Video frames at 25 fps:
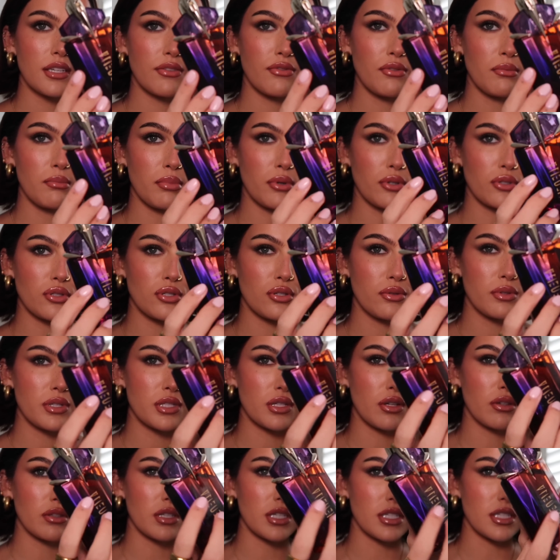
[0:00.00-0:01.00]
different bottle. It's
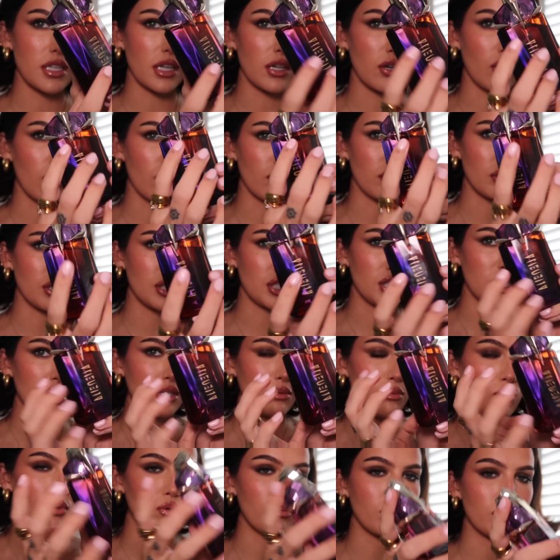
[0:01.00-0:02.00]
got these like
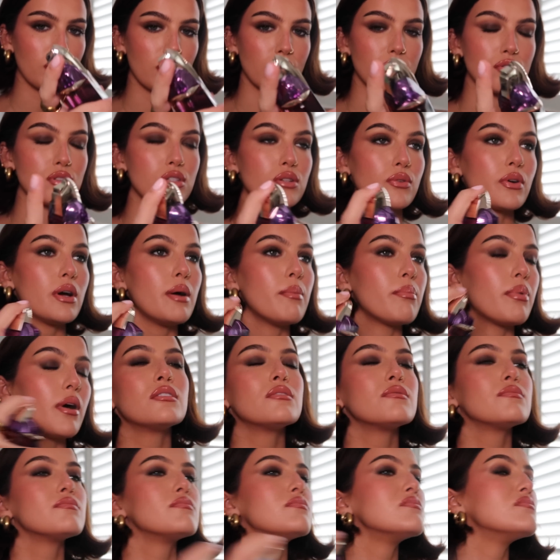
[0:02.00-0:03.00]
orangey warm tones to it.
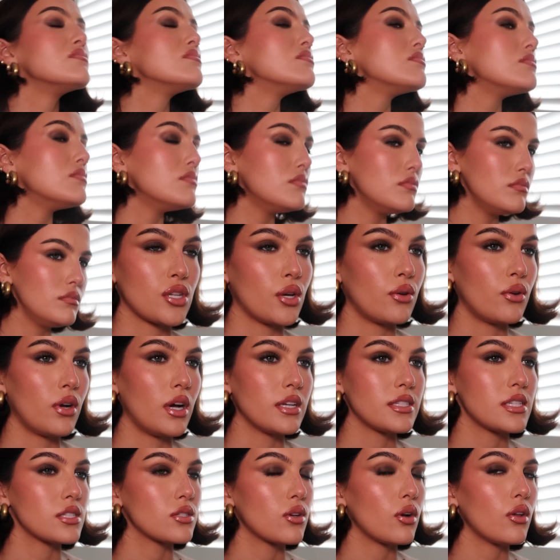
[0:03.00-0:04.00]
So
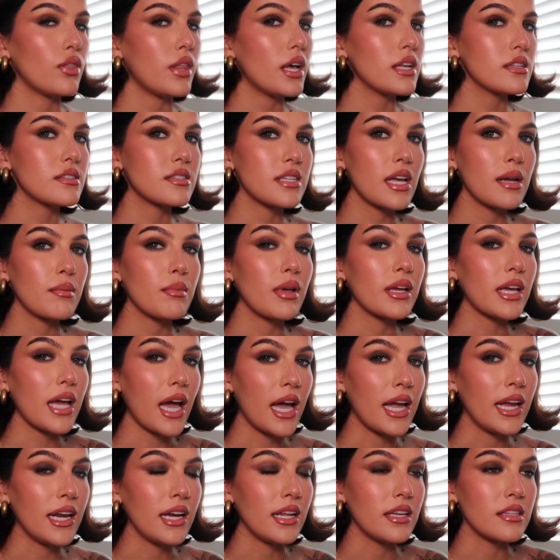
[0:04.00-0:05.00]
nice. It's got that same like
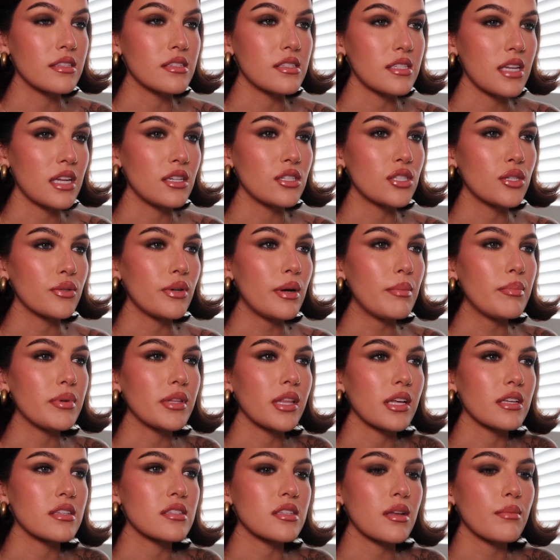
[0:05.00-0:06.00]
Alien scent to it, but
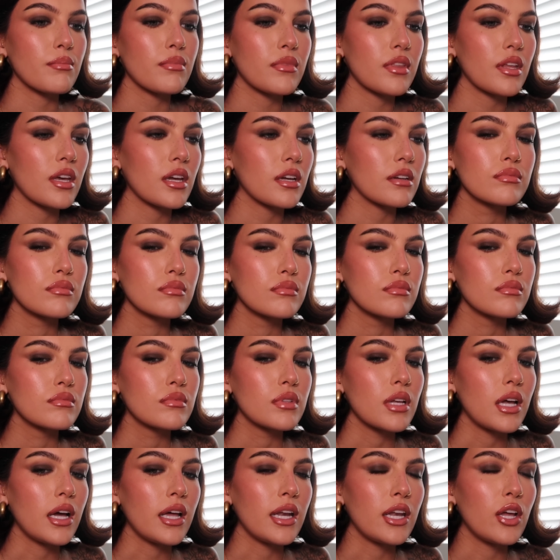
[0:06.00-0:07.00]
there's something
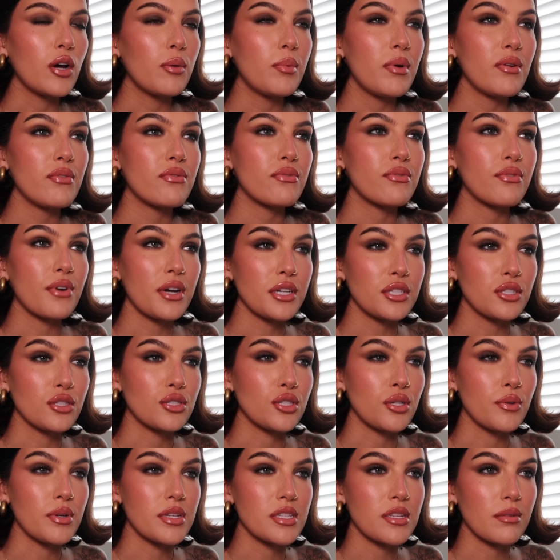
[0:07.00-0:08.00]
a little bit fresher
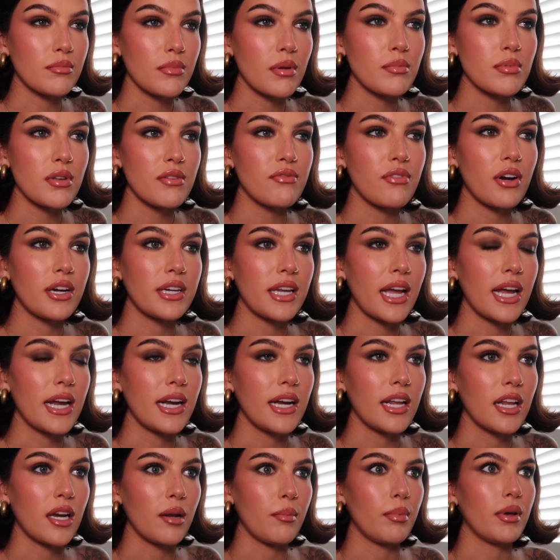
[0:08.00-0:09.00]
to it. Sometimes I find
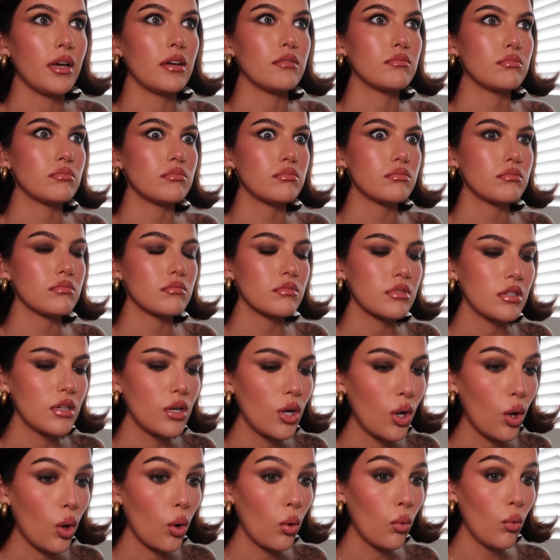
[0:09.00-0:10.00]
Alien a bit...
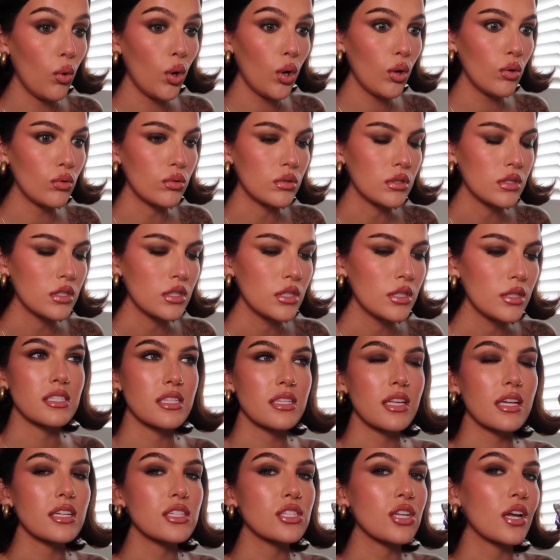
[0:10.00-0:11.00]
Woo! This is
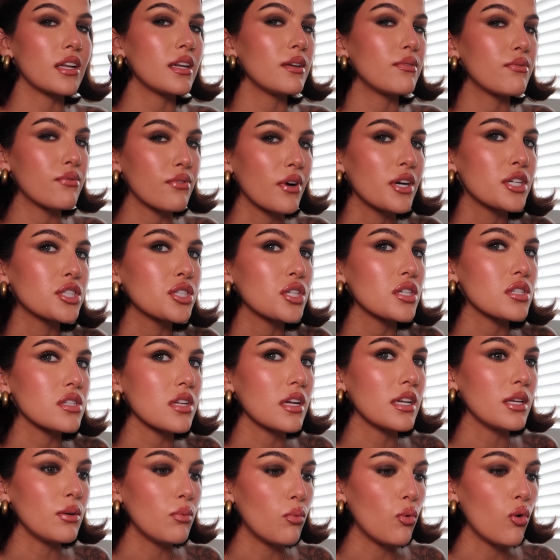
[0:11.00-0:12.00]
like slightly fresher,
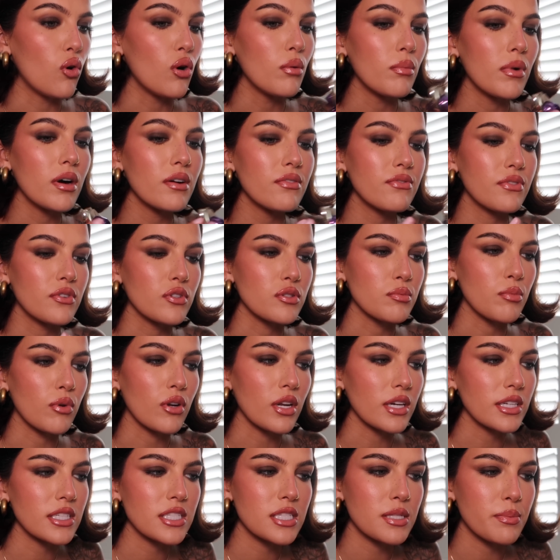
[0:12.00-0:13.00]
slightly warmer. Feels more
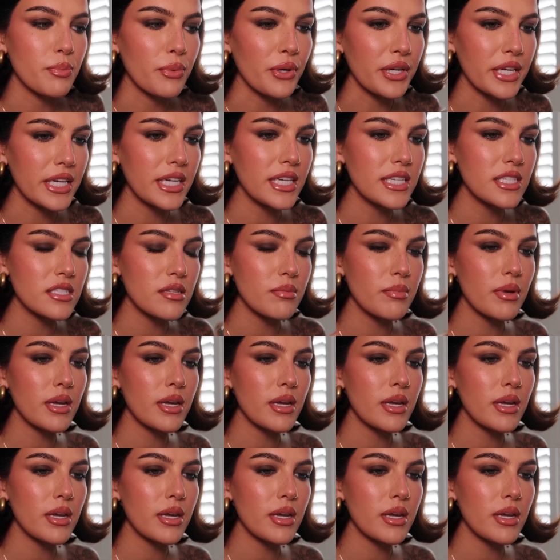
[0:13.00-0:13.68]
like springy to